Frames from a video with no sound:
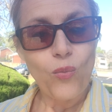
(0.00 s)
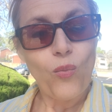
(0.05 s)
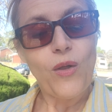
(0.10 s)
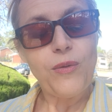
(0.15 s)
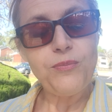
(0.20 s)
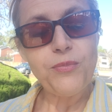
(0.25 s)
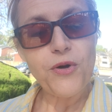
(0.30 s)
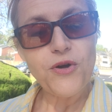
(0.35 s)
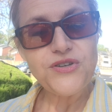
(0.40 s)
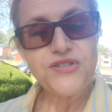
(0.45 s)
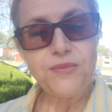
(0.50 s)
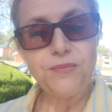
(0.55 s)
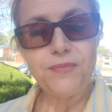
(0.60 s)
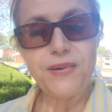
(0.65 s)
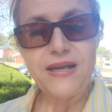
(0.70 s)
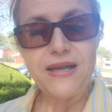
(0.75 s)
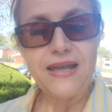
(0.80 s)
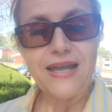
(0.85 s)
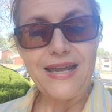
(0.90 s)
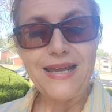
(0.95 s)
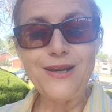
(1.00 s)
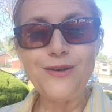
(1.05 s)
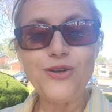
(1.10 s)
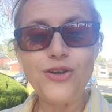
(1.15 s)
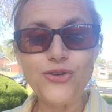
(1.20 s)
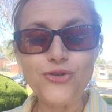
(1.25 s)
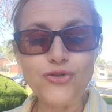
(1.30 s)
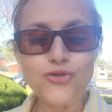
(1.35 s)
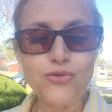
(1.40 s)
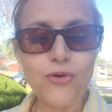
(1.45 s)
one person being
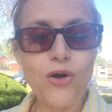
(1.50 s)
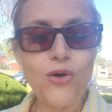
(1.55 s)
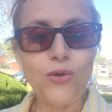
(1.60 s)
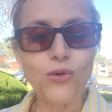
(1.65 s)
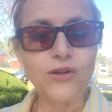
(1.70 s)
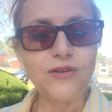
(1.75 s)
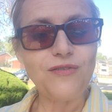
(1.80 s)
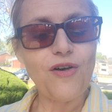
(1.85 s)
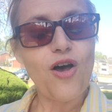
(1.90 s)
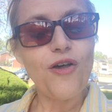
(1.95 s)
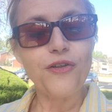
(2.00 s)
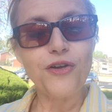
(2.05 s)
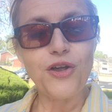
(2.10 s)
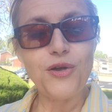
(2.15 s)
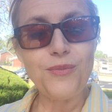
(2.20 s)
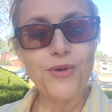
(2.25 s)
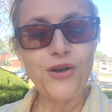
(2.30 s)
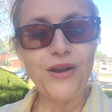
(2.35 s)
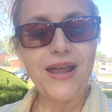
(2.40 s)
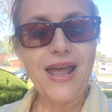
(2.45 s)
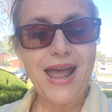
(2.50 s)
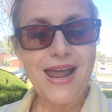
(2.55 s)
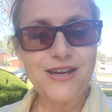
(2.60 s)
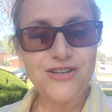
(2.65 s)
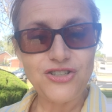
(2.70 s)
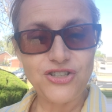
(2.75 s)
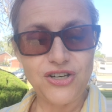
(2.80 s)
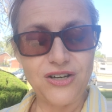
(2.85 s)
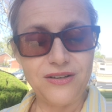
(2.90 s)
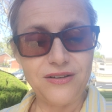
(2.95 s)
in control of all the
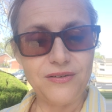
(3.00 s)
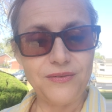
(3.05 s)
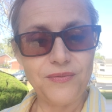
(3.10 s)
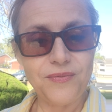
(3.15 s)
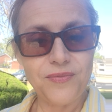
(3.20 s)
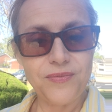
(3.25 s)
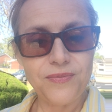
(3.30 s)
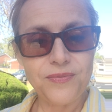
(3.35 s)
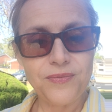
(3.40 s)
communication,